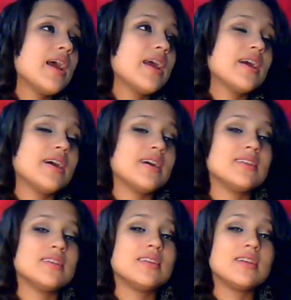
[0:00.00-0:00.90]

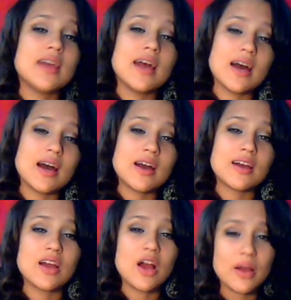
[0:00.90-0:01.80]
And yeah,
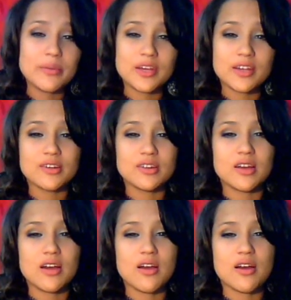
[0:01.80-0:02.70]
comment,
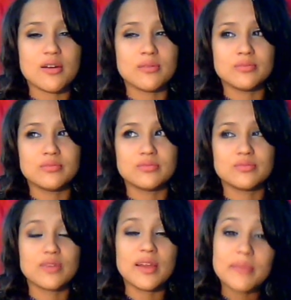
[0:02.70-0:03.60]
um,
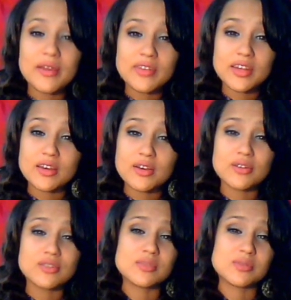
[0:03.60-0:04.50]
rate my
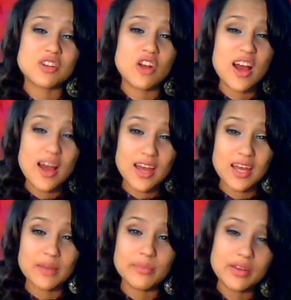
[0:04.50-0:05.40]
video,
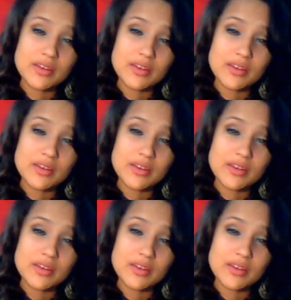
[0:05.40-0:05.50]
subscribe.